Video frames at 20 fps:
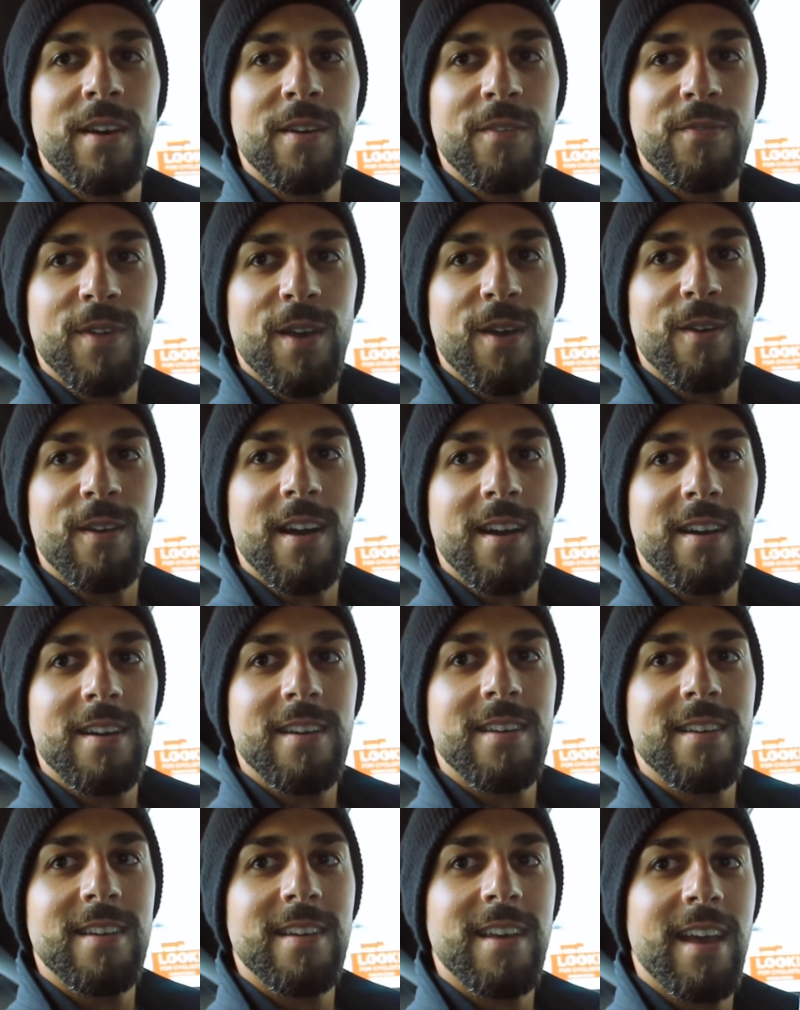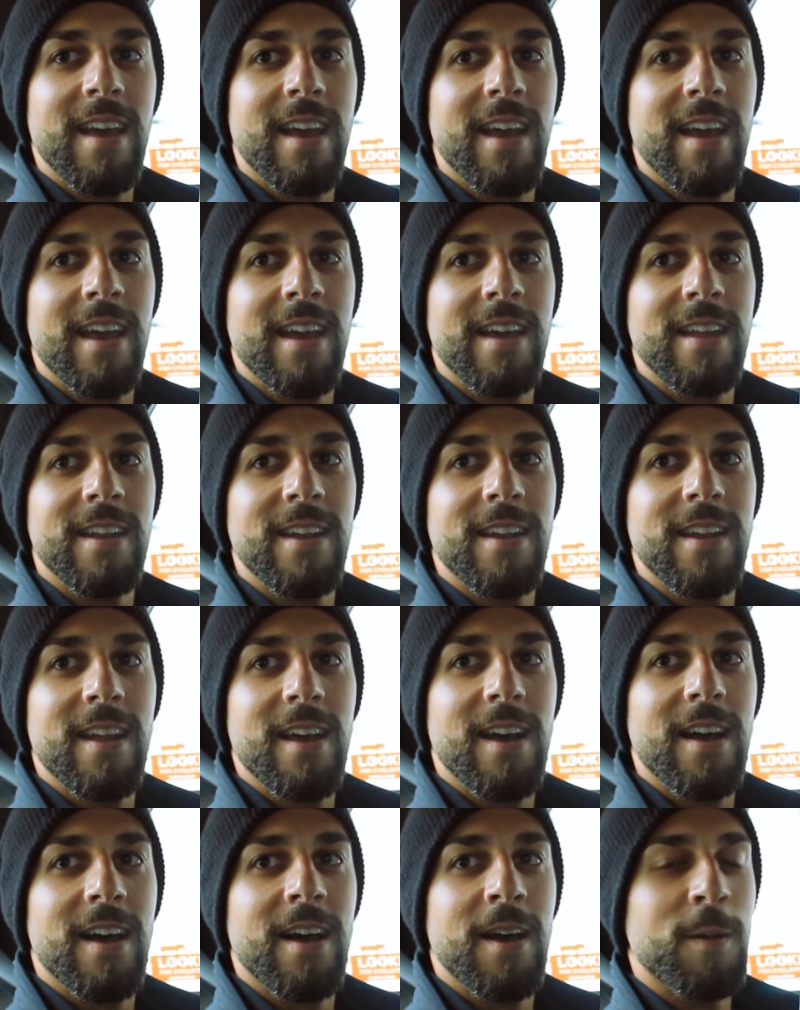of yoga, and
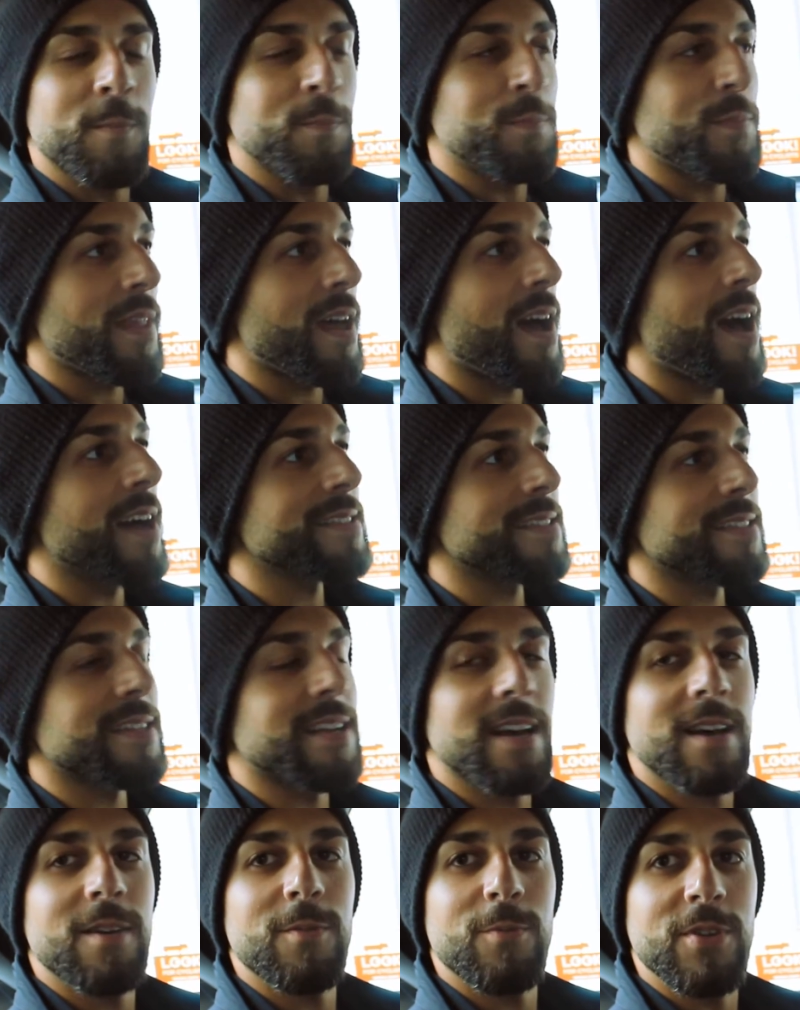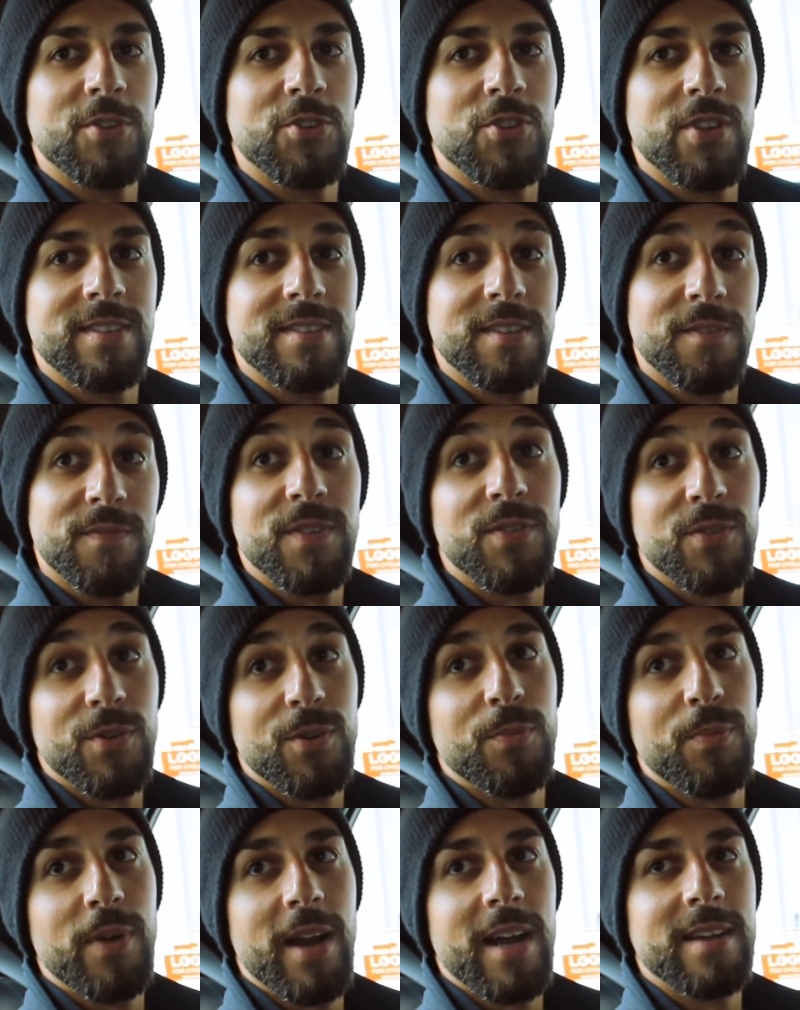um, asana, which is the
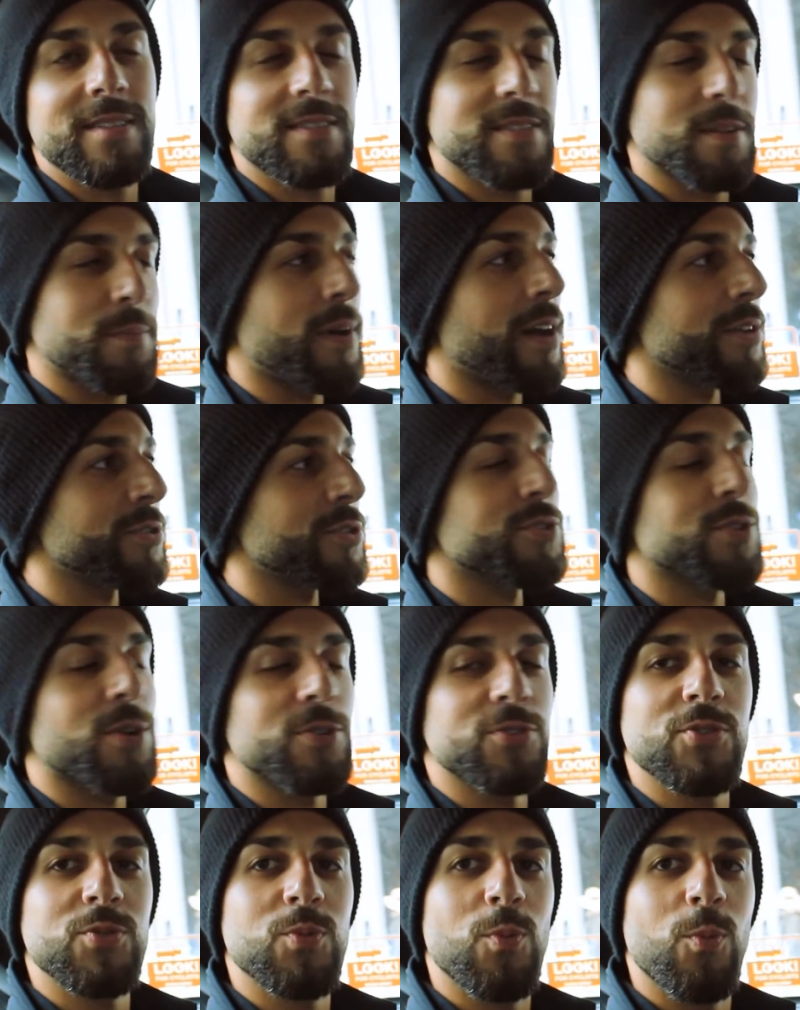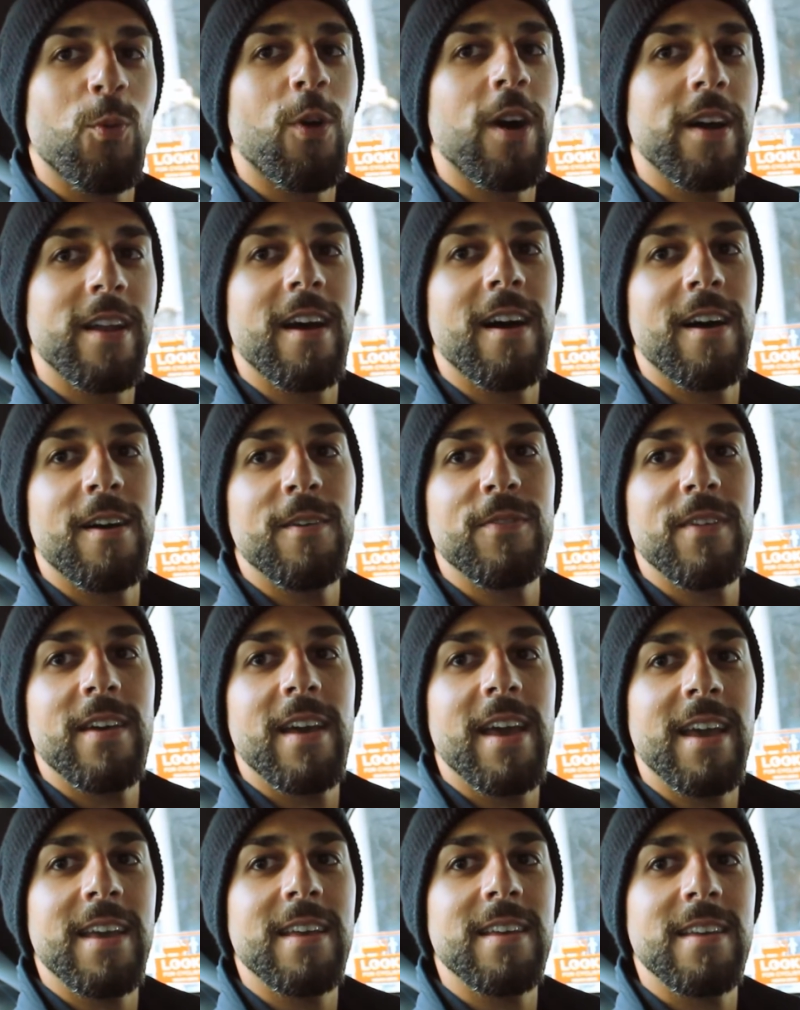physical practice, the postures, are just one of
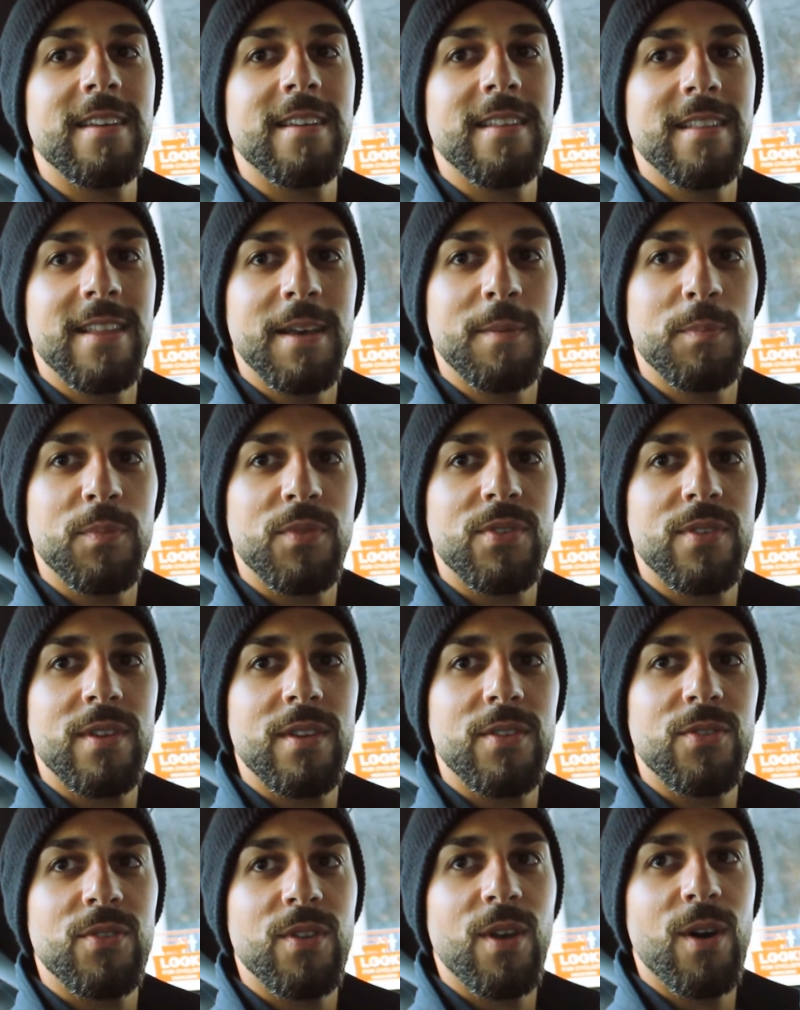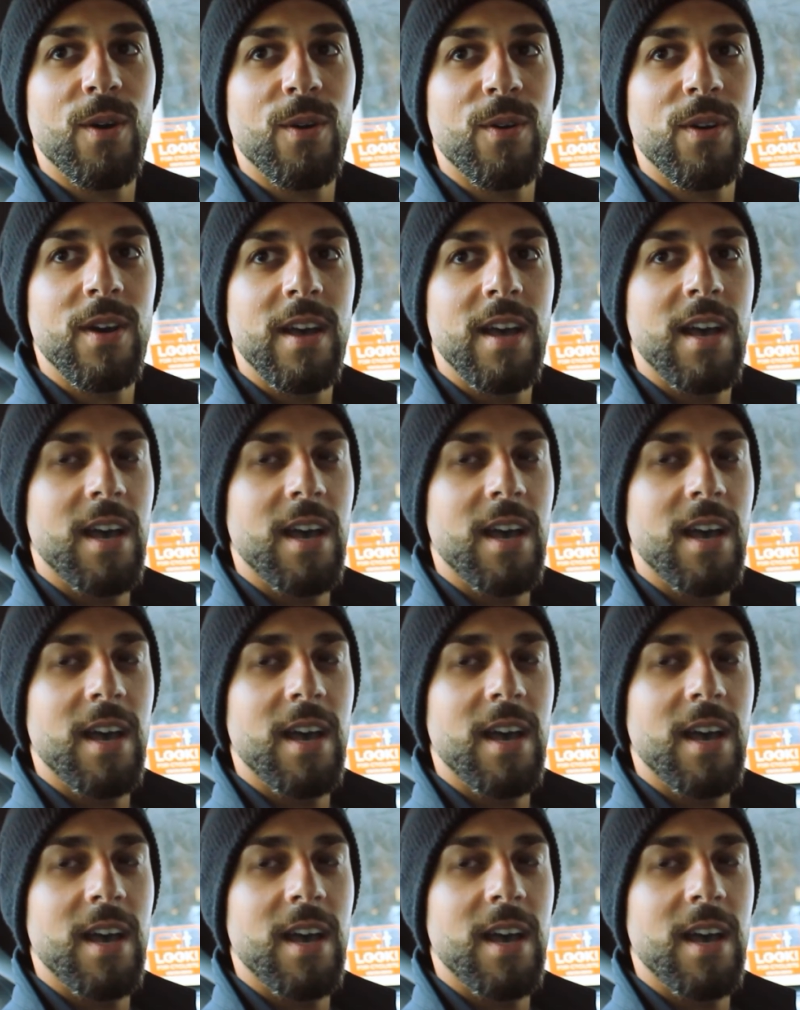eight limbs. So